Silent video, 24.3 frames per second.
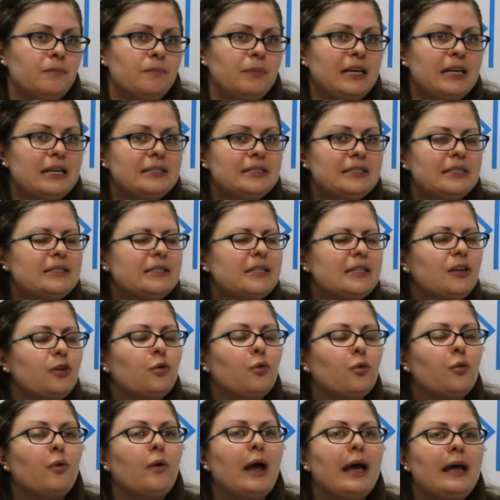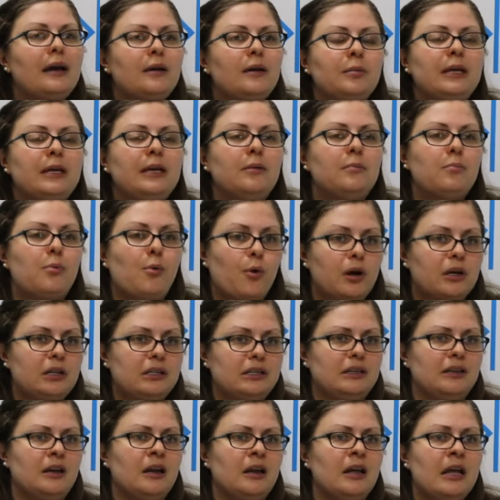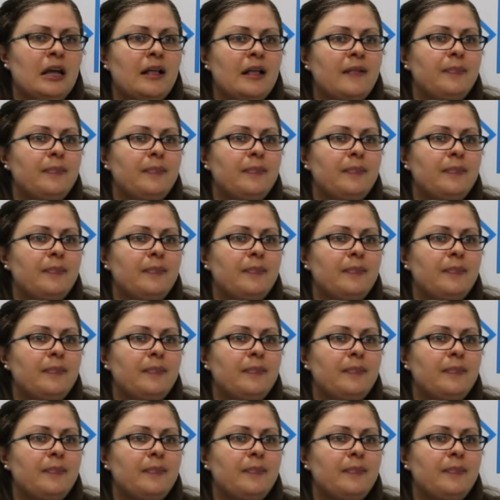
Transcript: because it's incredibly important